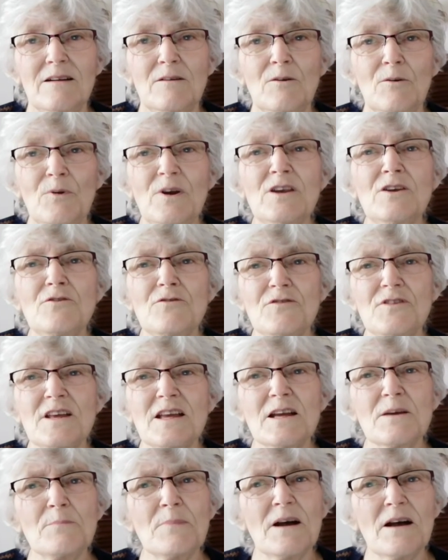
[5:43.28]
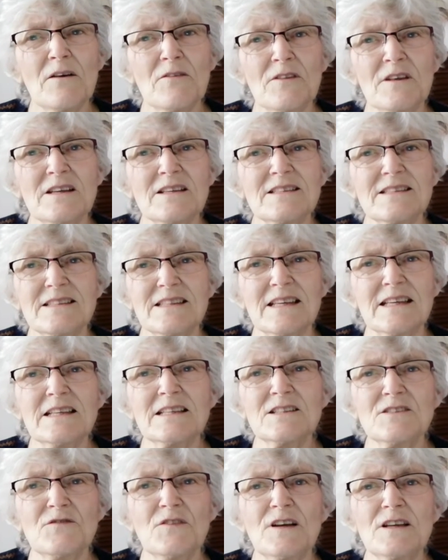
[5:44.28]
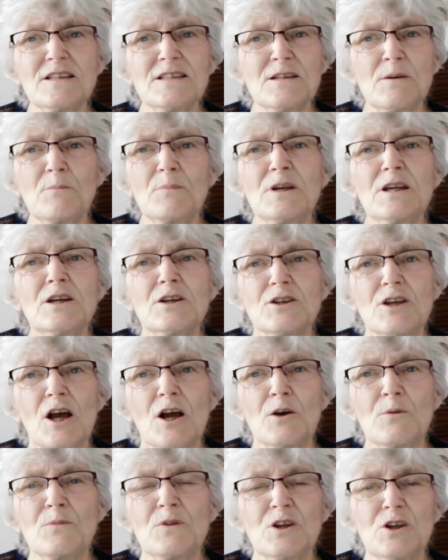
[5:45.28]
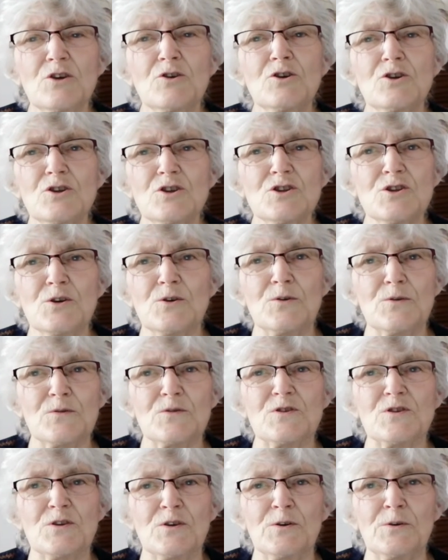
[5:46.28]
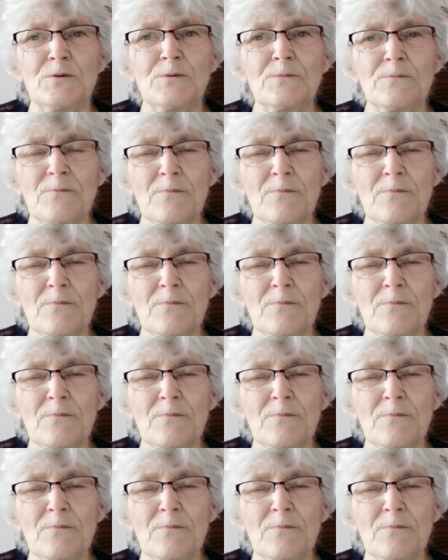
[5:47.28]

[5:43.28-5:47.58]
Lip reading: When you think about these things, find somebody at home that you can talk to.